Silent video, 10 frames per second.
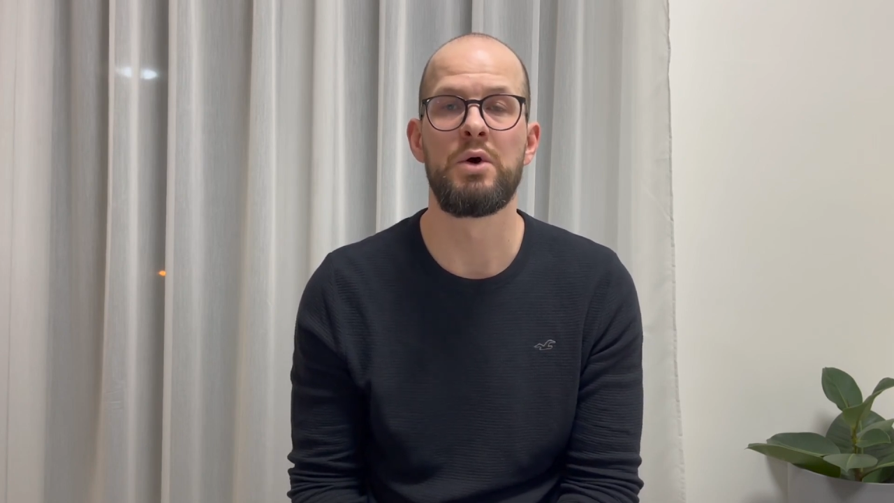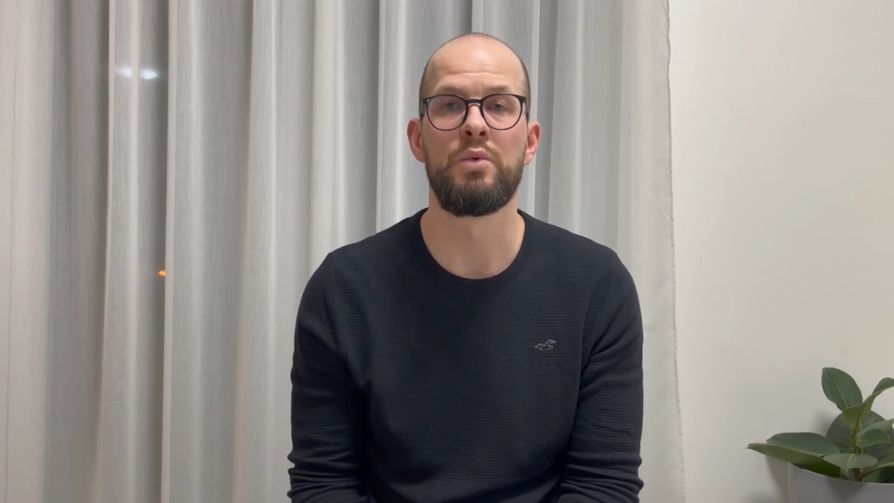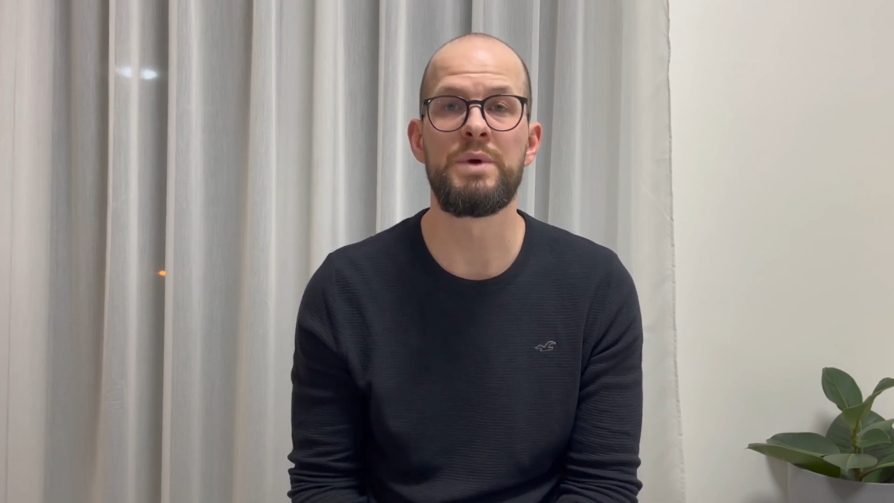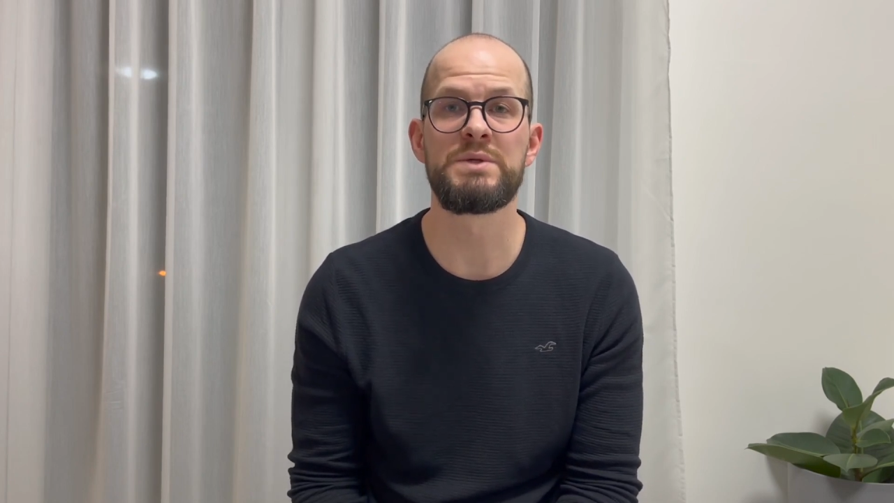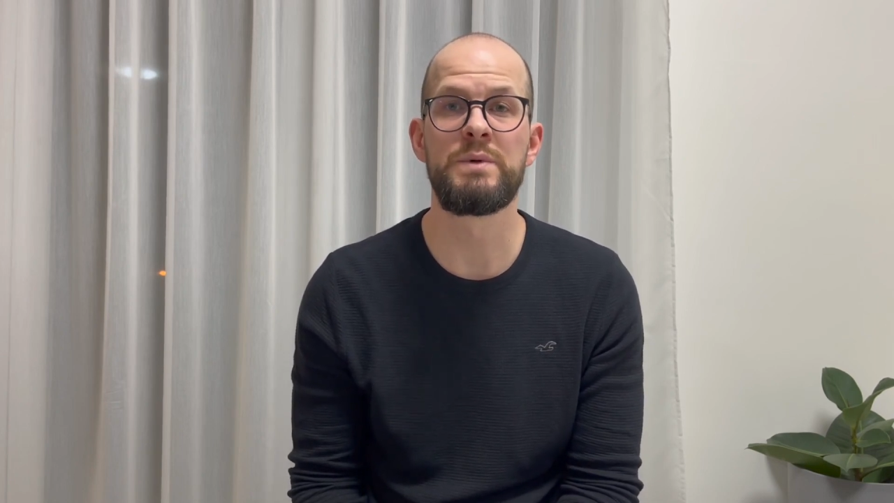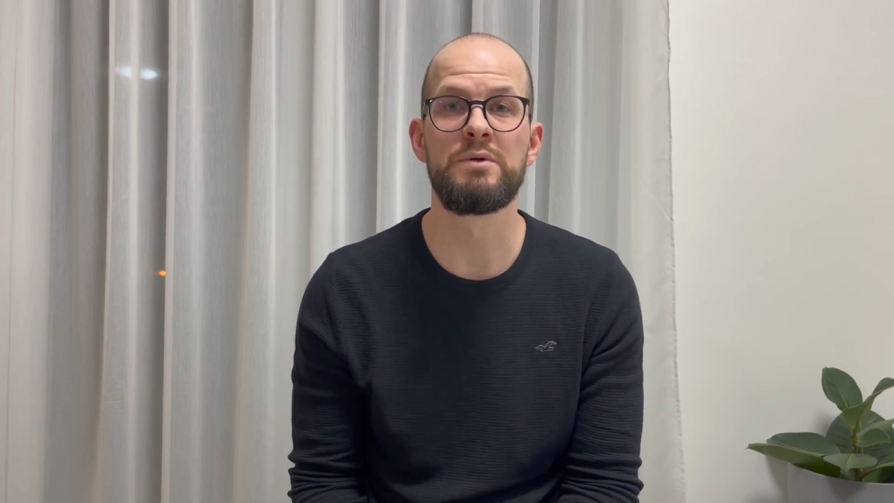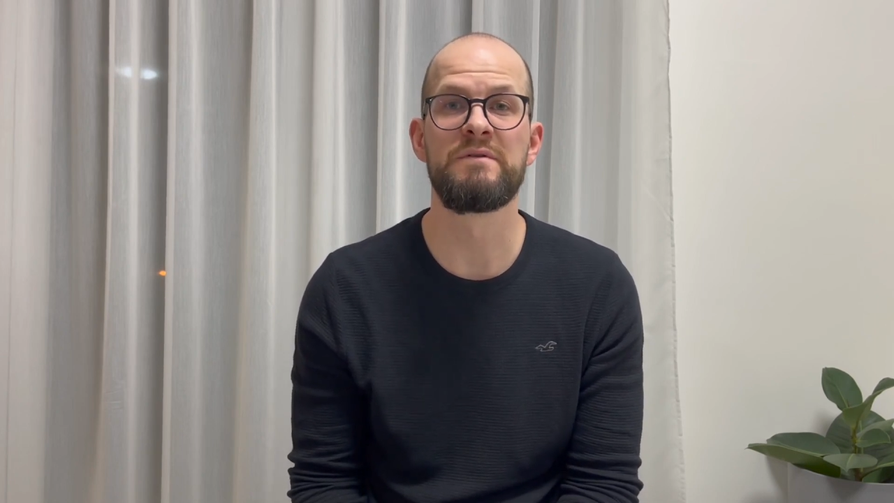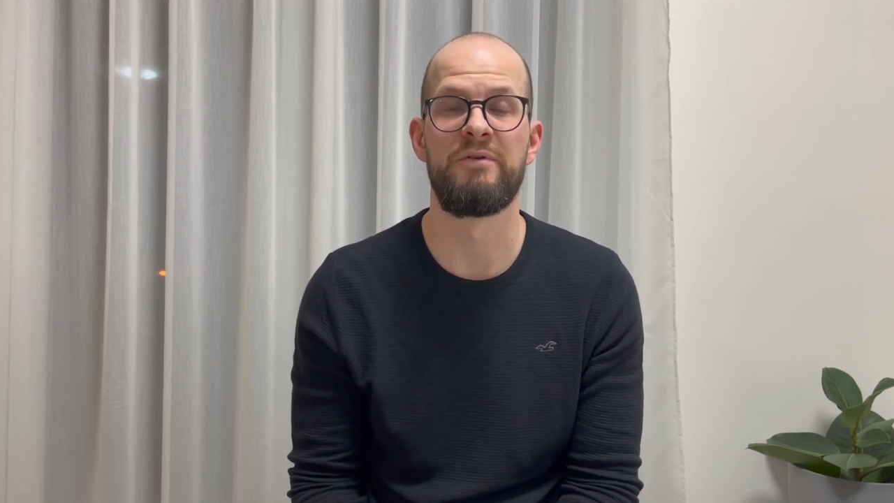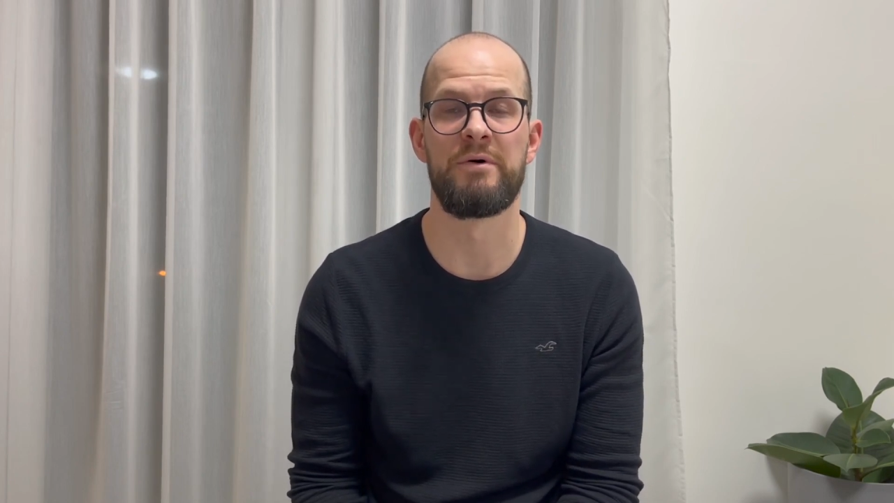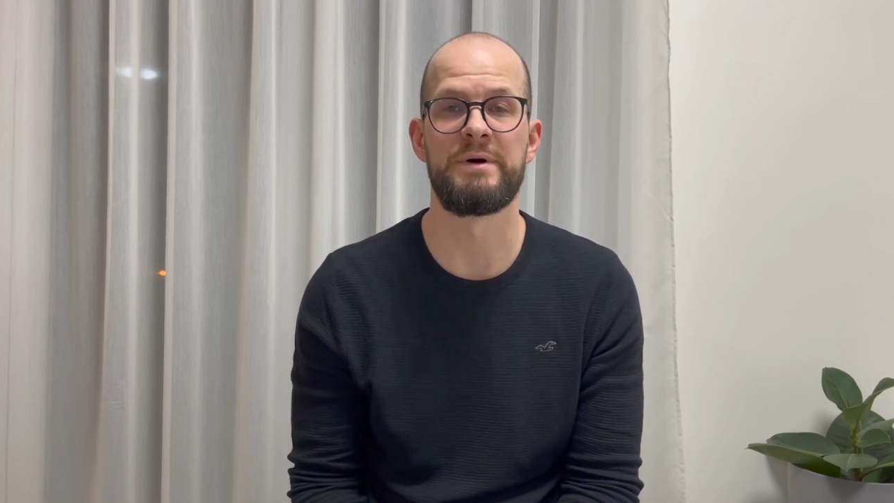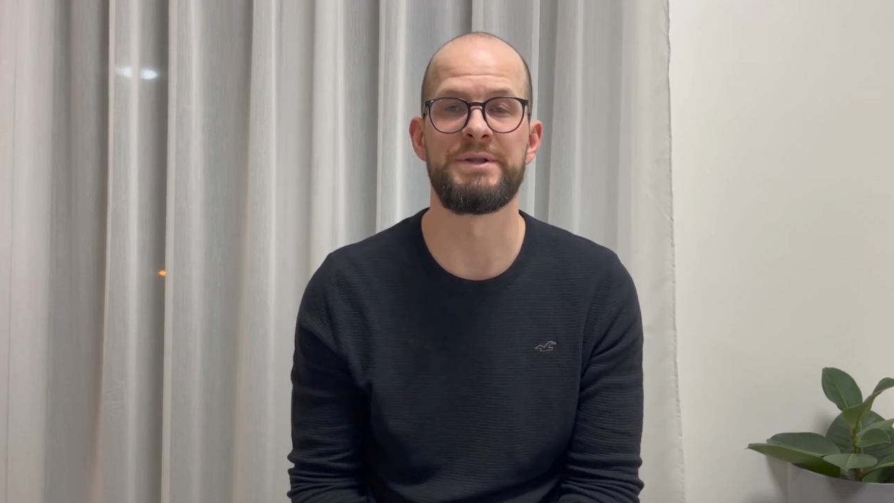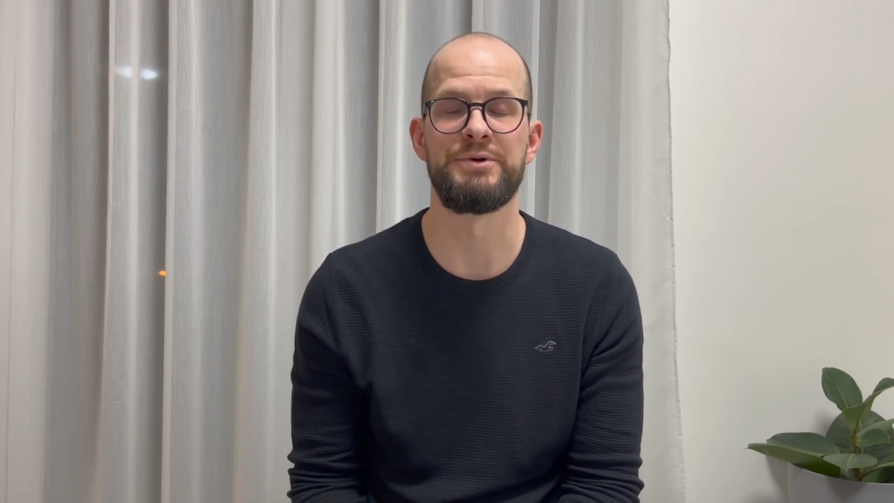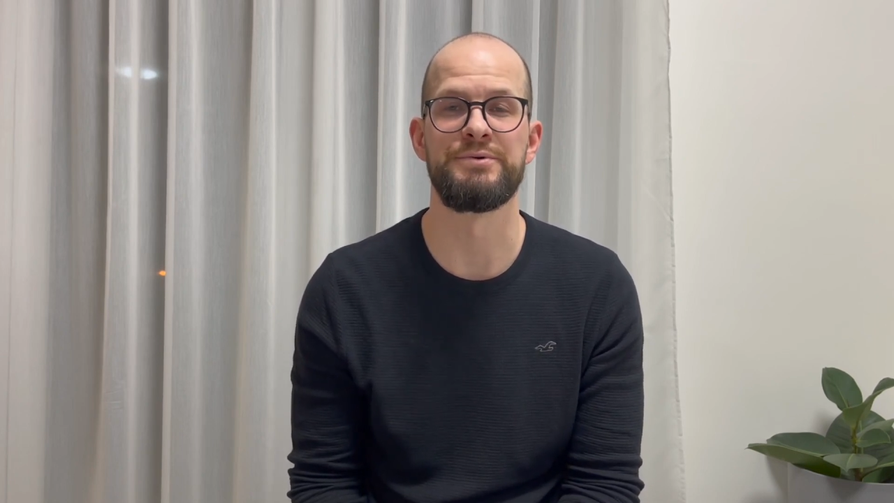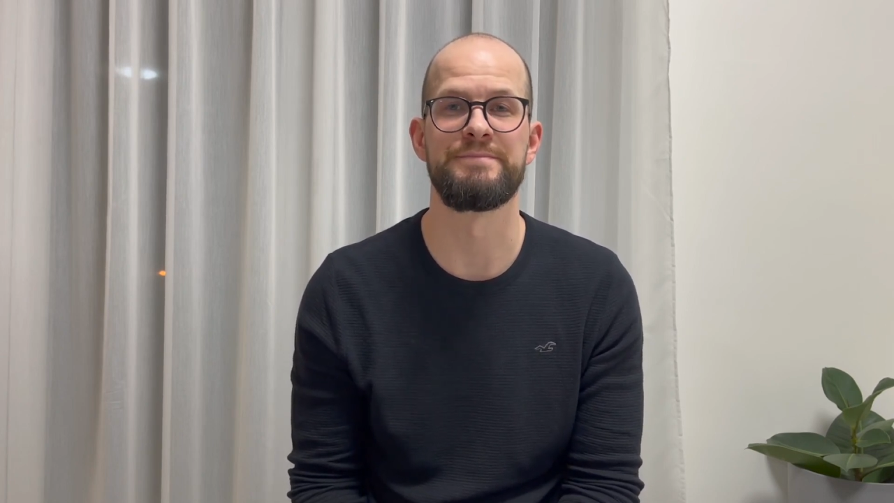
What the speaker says: which we look forward to.